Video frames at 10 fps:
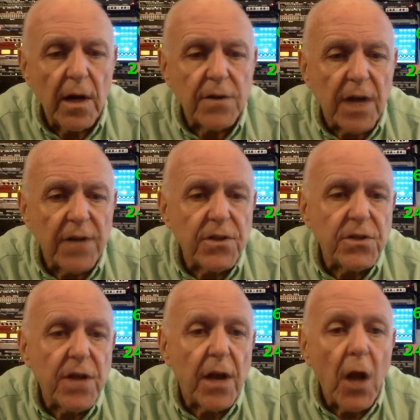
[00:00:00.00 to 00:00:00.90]
Johnson
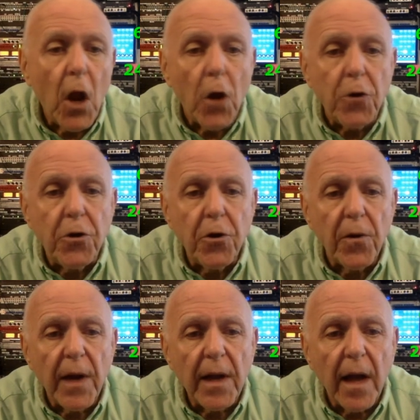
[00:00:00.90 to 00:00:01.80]
said
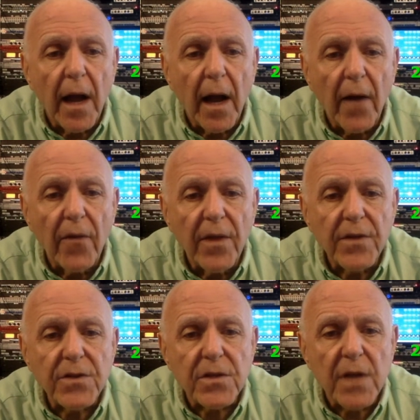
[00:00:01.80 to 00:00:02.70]
during
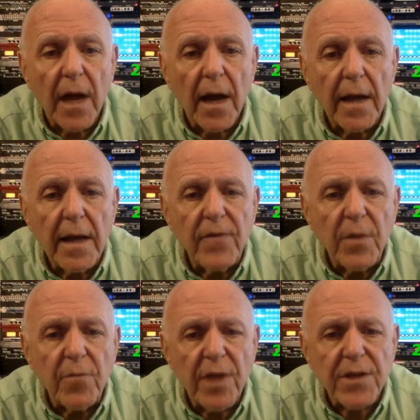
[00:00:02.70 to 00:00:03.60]
this
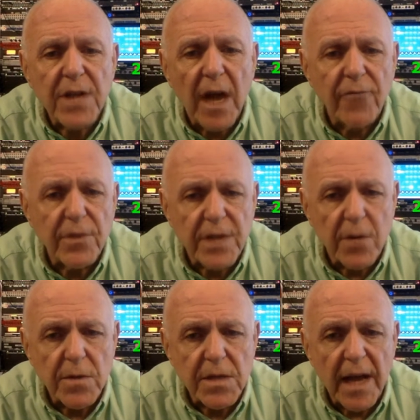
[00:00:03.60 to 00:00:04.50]
evening press conference
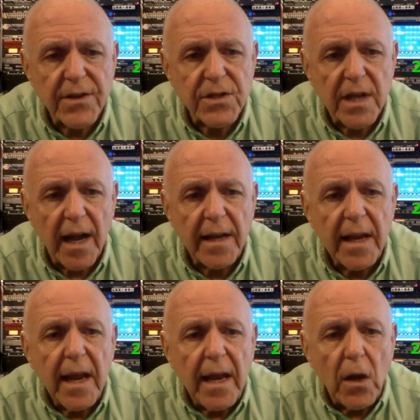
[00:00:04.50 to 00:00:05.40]
that was last night,
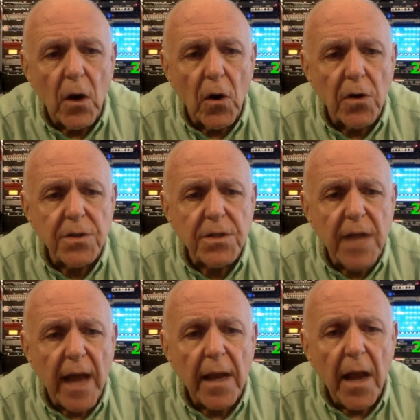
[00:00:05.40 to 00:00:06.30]
he urged
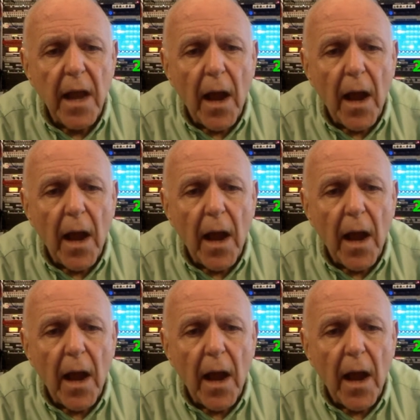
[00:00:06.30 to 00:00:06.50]
that